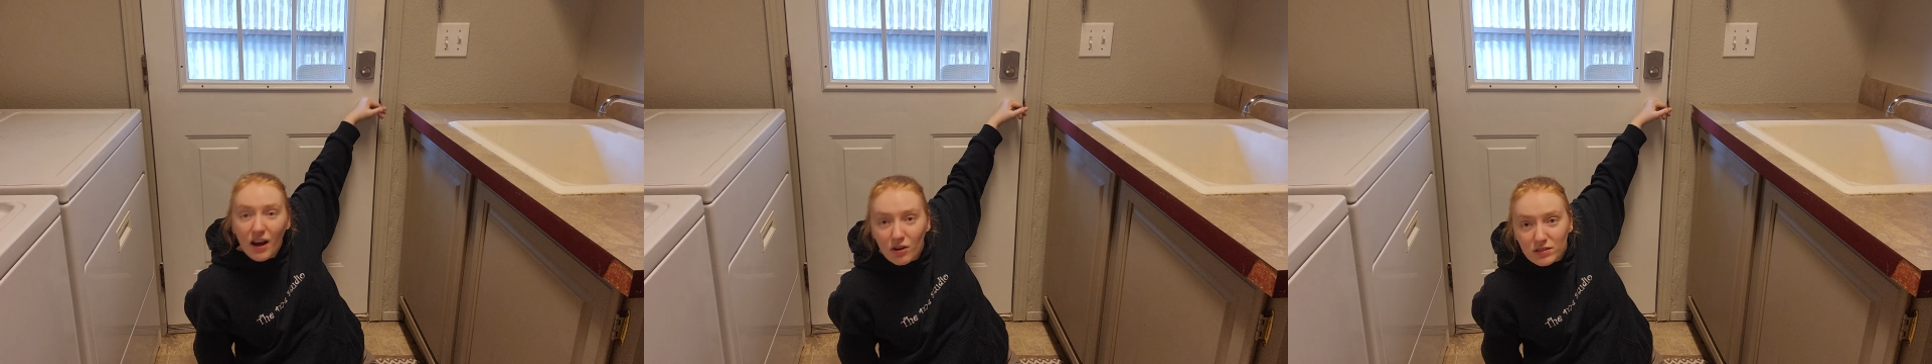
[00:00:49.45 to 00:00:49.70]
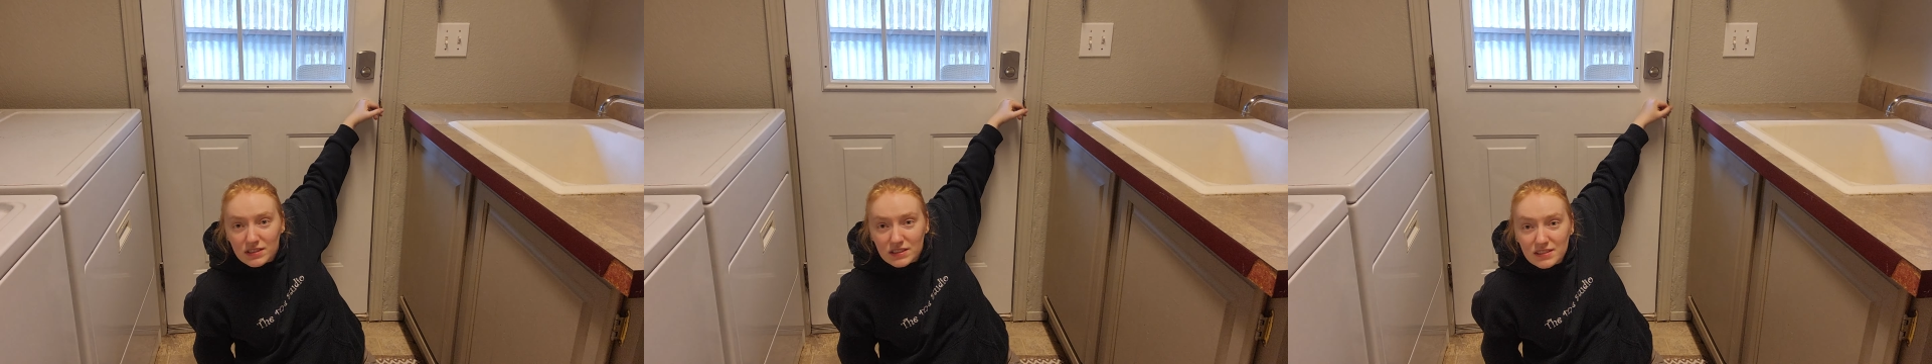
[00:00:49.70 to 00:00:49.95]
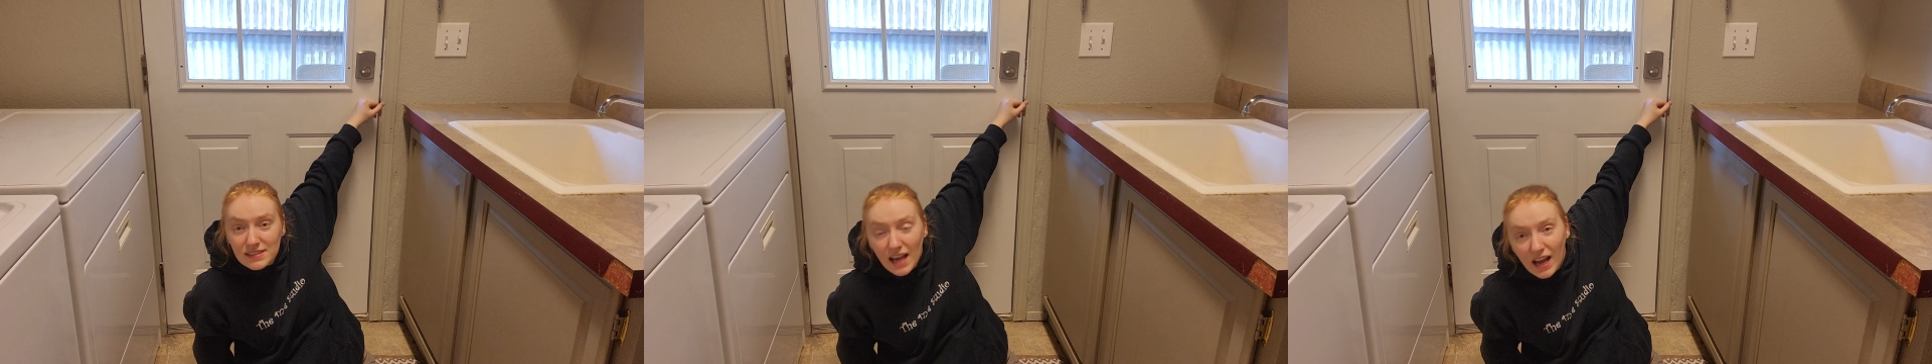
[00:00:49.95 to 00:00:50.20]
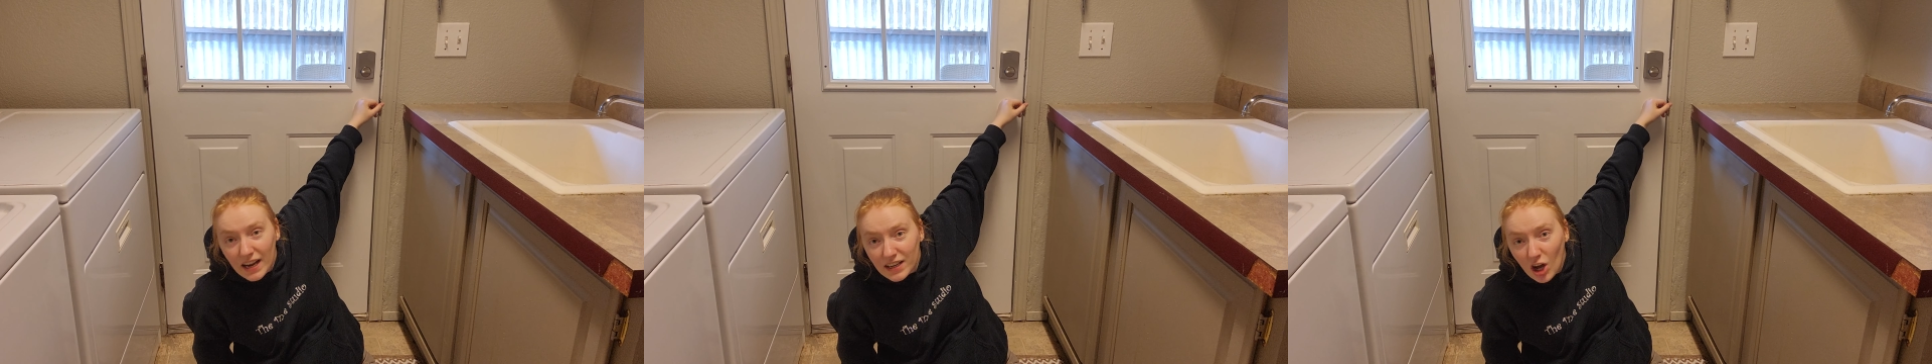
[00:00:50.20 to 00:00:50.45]

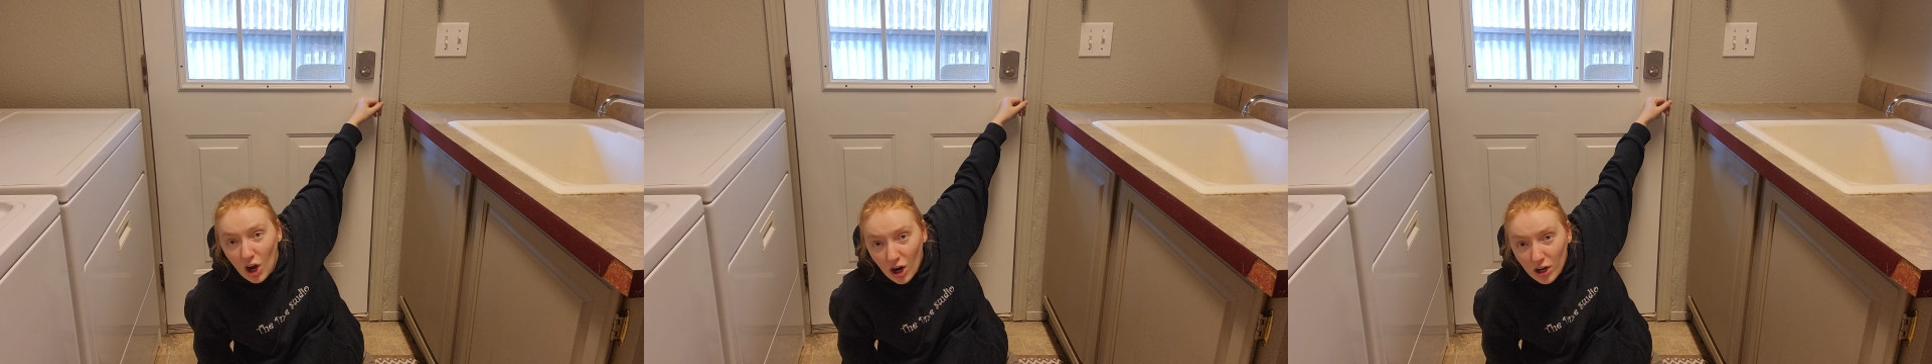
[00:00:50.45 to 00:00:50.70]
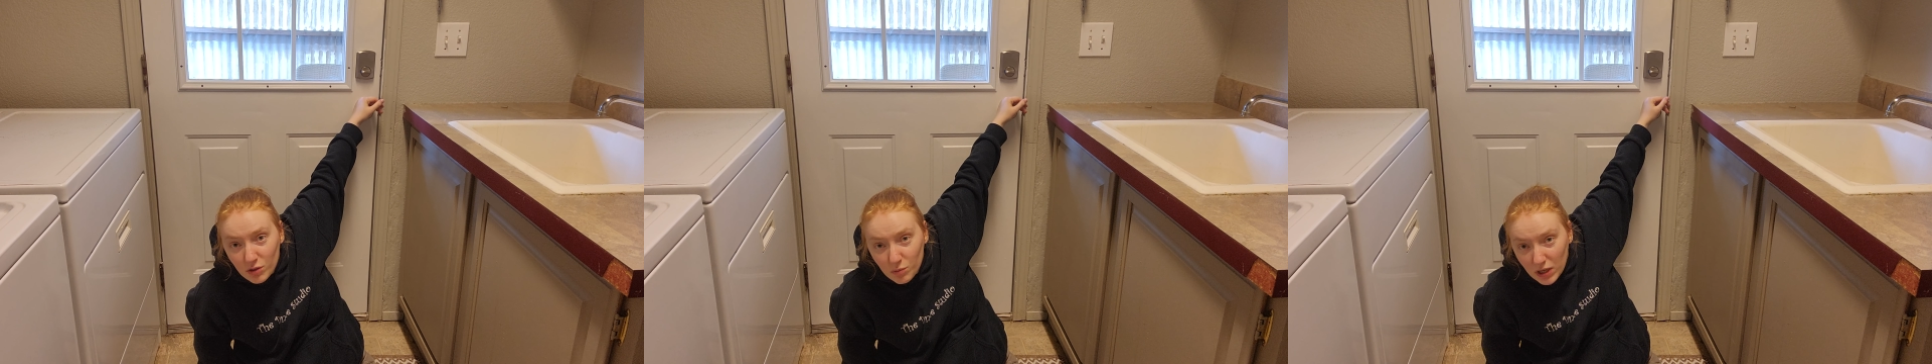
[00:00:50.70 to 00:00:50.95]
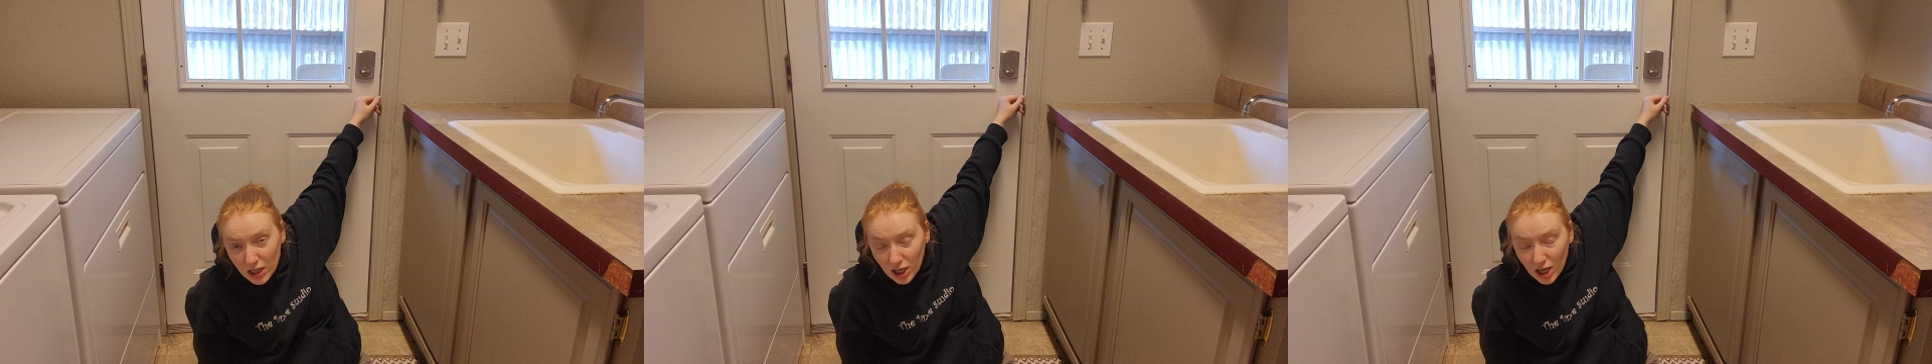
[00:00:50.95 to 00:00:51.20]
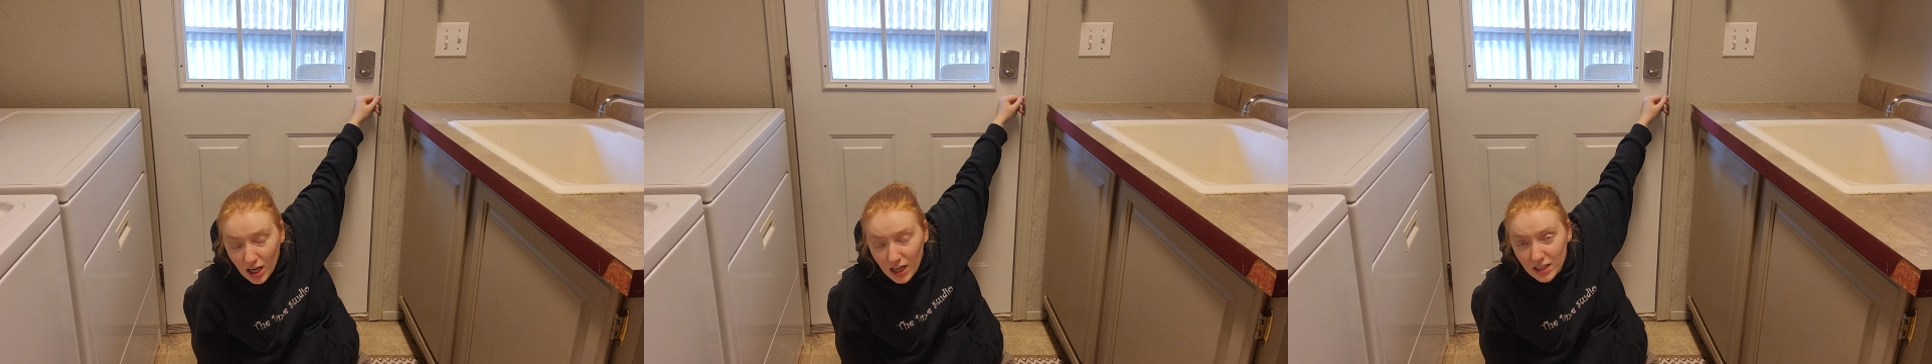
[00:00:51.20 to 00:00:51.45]
outside
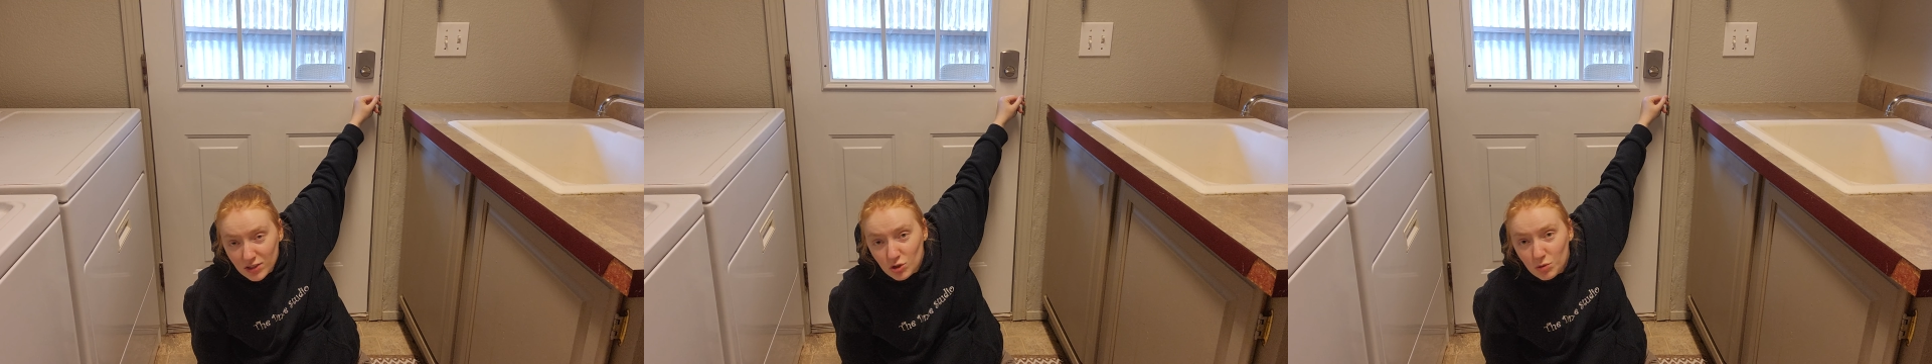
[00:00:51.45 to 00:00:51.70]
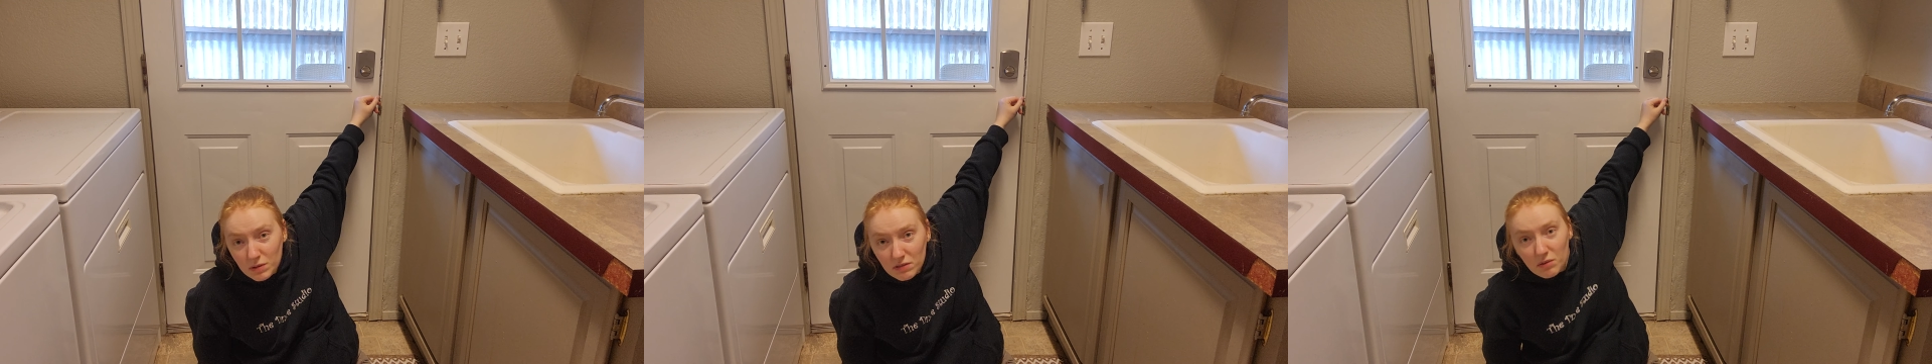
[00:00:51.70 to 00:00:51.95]
hardware to be